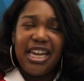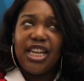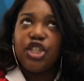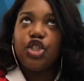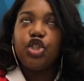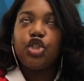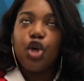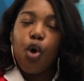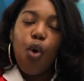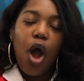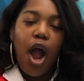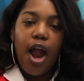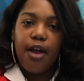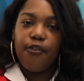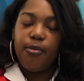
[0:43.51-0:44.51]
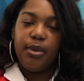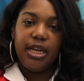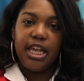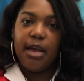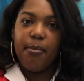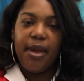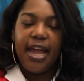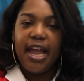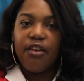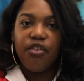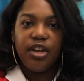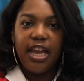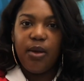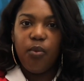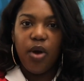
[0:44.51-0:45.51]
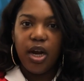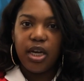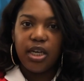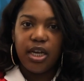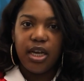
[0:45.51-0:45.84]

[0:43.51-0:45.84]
It's so hard for me to get my everyday work